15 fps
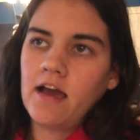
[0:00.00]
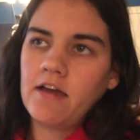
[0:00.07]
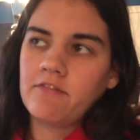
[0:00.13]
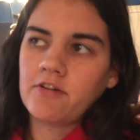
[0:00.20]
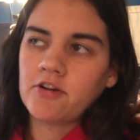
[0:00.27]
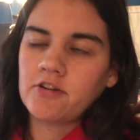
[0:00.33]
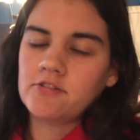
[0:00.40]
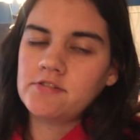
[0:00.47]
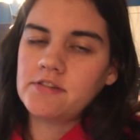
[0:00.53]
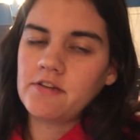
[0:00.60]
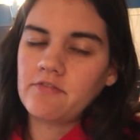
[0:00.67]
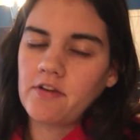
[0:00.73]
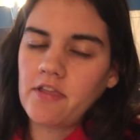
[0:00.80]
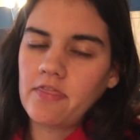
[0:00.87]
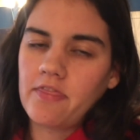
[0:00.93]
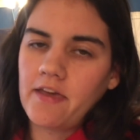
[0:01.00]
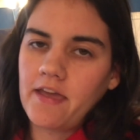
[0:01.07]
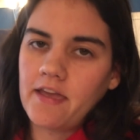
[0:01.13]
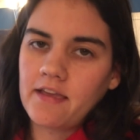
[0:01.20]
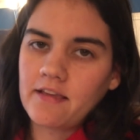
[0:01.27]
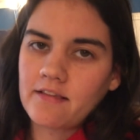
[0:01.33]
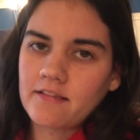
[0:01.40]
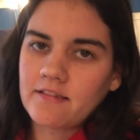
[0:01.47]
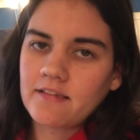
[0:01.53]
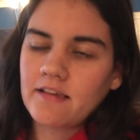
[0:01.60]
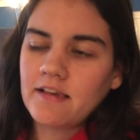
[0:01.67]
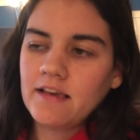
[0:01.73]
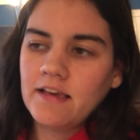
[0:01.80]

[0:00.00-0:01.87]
I've heard different things.